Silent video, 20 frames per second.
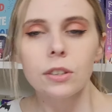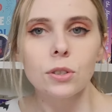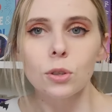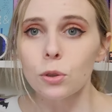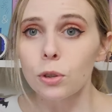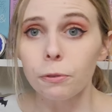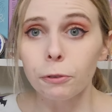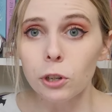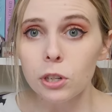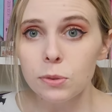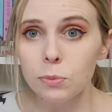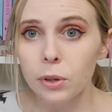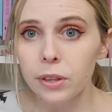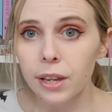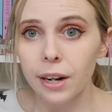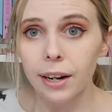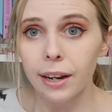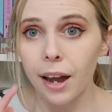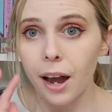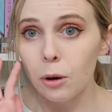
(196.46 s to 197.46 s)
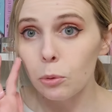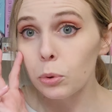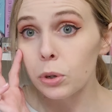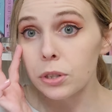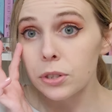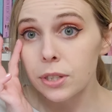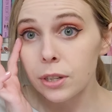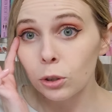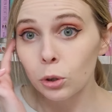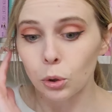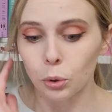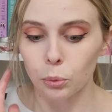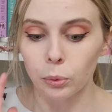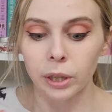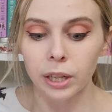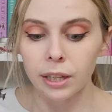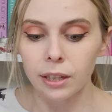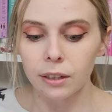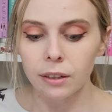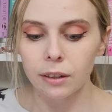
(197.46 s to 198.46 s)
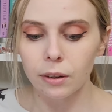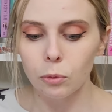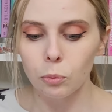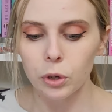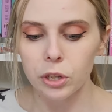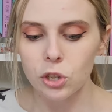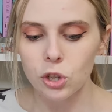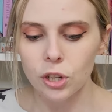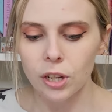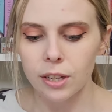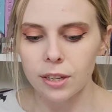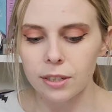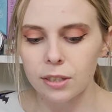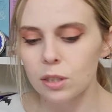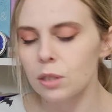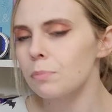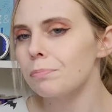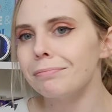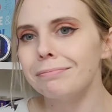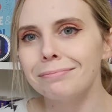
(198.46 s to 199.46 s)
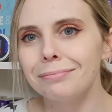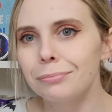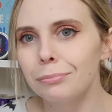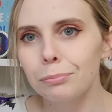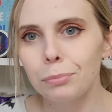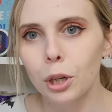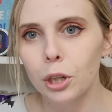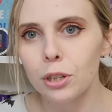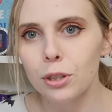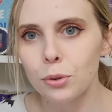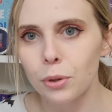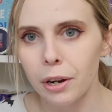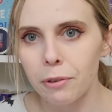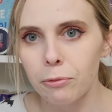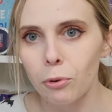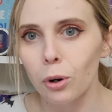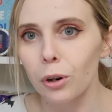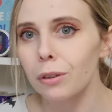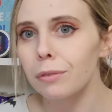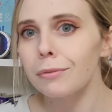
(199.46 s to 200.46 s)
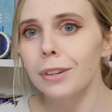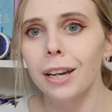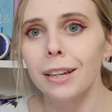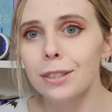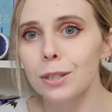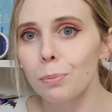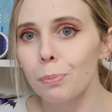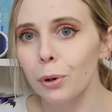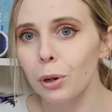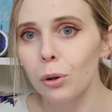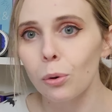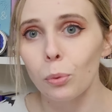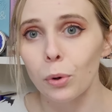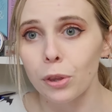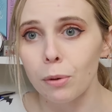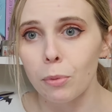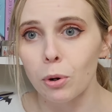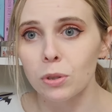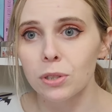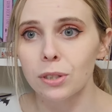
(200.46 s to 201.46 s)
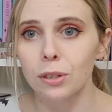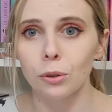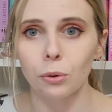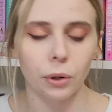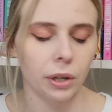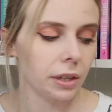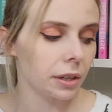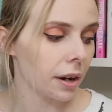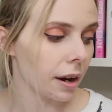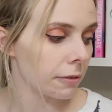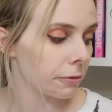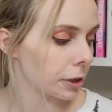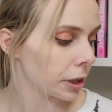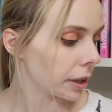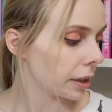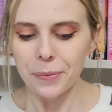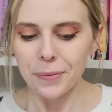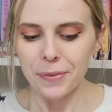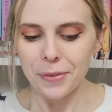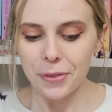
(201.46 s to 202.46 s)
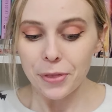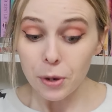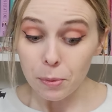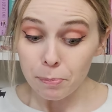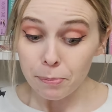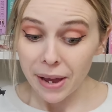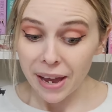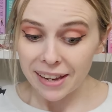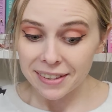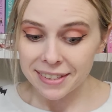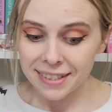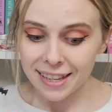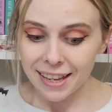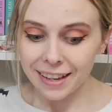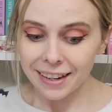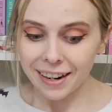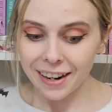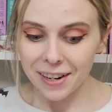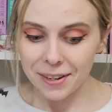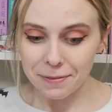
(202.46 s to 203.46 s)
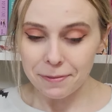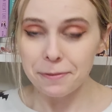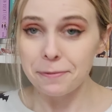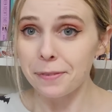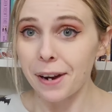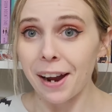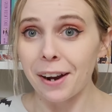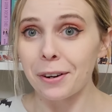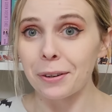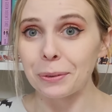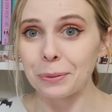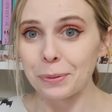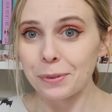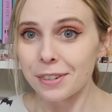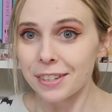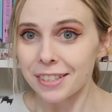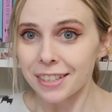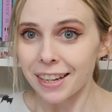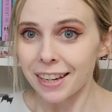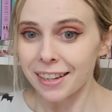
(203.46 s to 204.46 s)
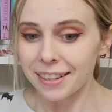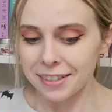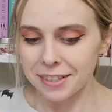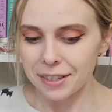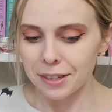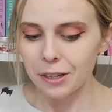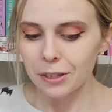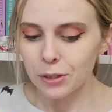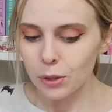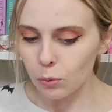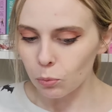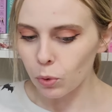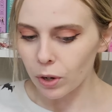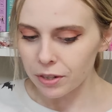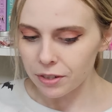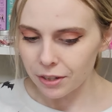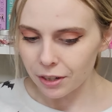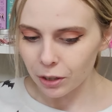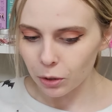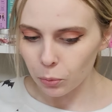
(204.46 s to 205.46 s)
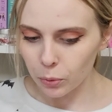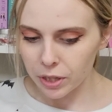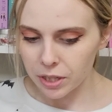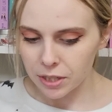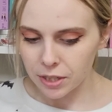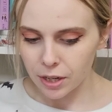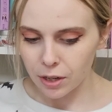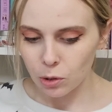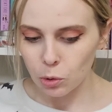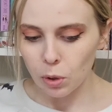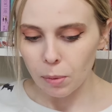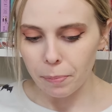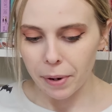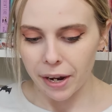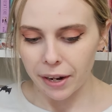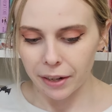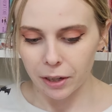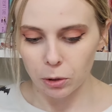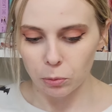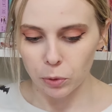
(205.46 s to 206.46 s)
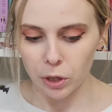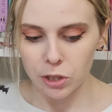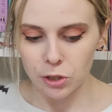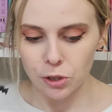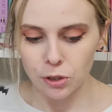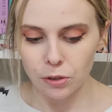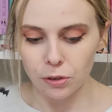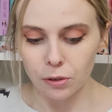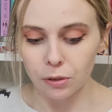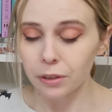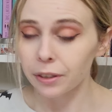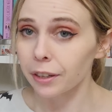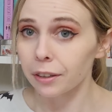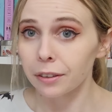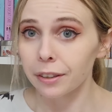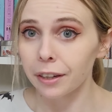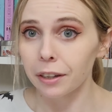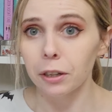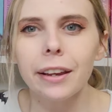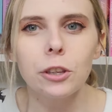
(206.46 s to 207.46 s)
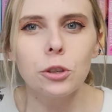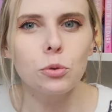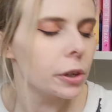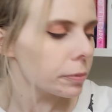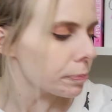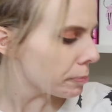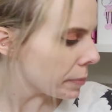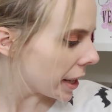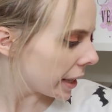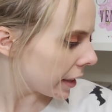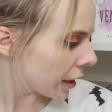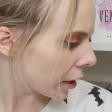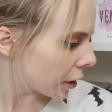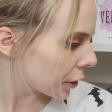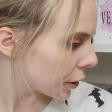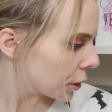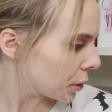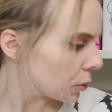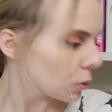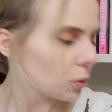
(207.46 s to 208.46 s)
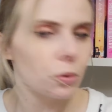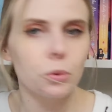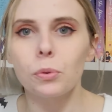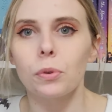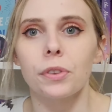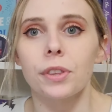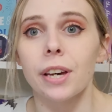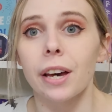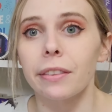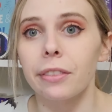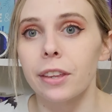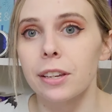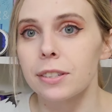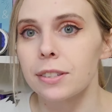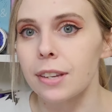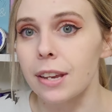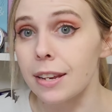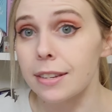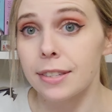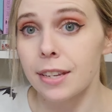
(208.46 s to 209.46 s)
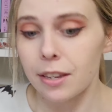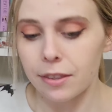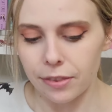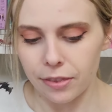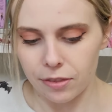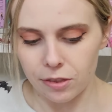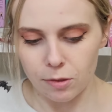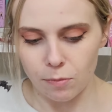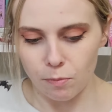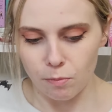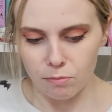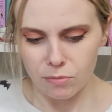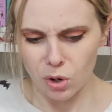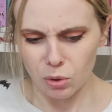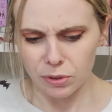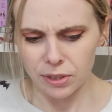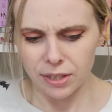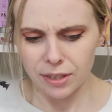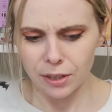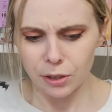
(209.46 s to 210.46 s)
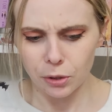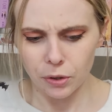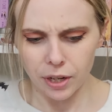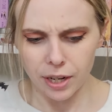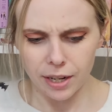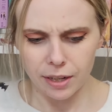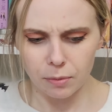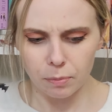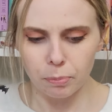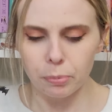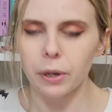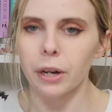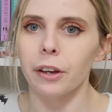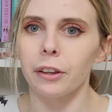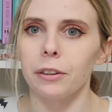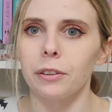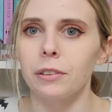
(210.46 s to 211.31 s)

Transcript: the first one that I got was Green, which is pretty straightforward. It's a book with a mostly green cover. The best that I found is One Dark Window by Rachel Gillig. You might argue that this isn't mostly green, but